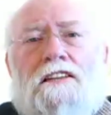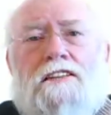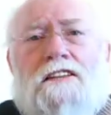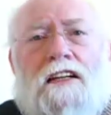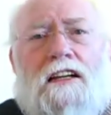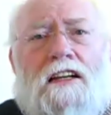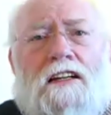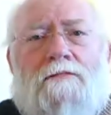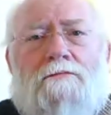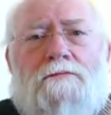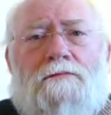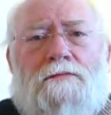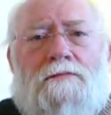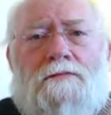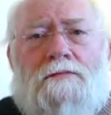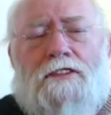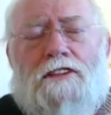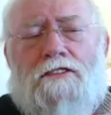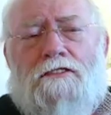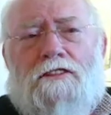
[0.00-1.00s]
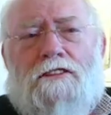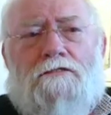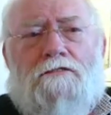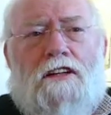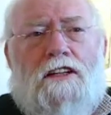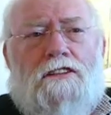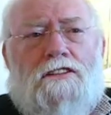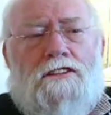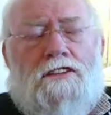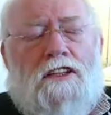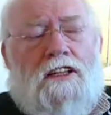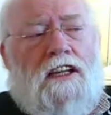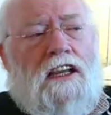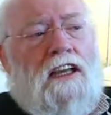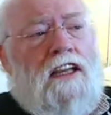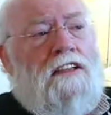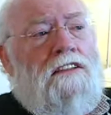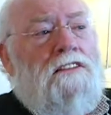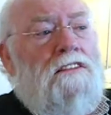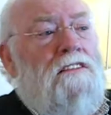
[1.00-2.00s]
time here in Russia.
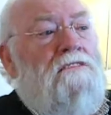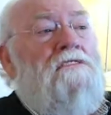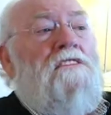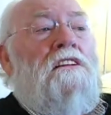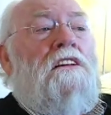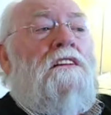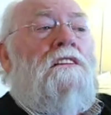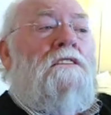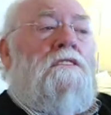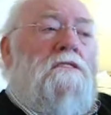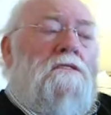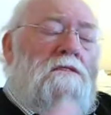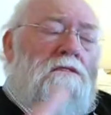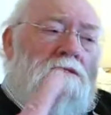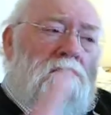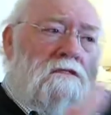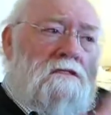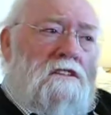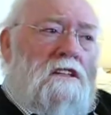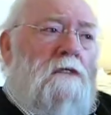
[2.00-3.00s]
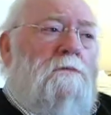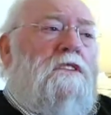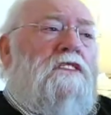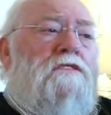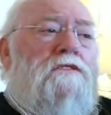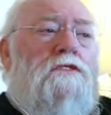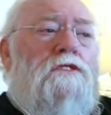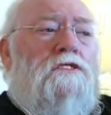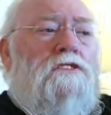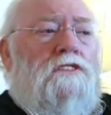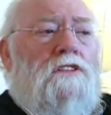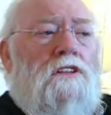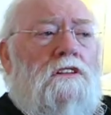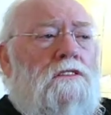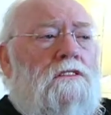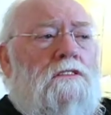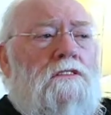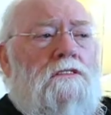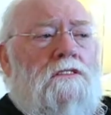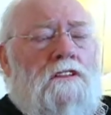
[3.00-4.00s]
And coming full
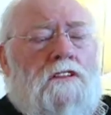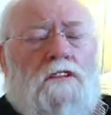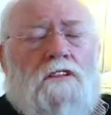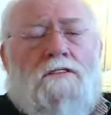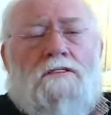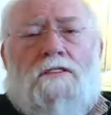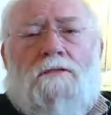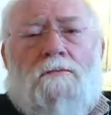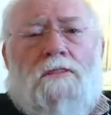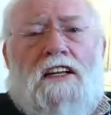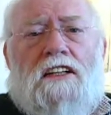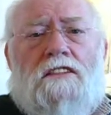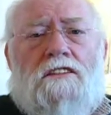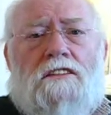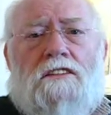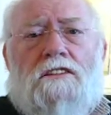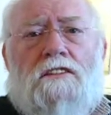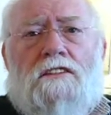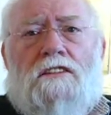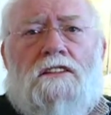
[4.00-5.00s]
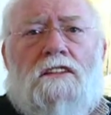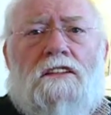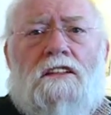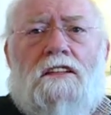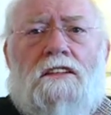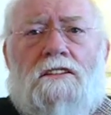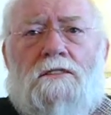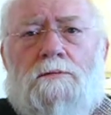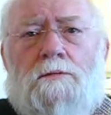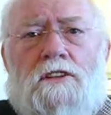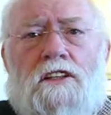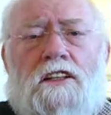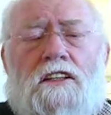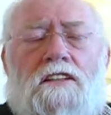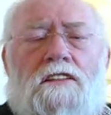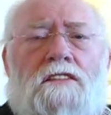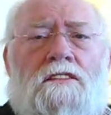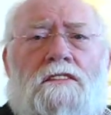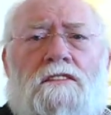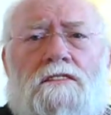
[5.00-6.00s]
circle, the Golden Mask clearly has
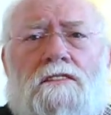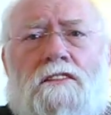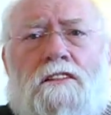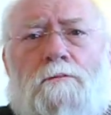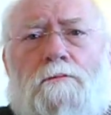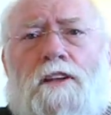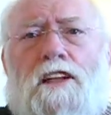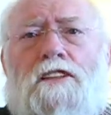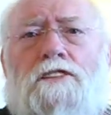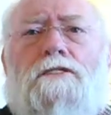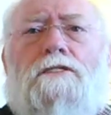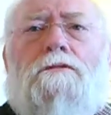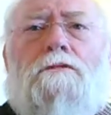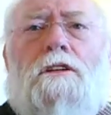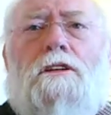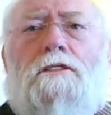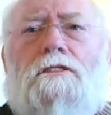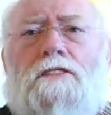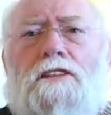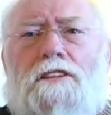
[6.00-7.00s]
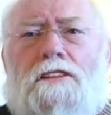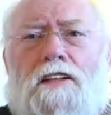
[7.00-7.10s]
played a major role in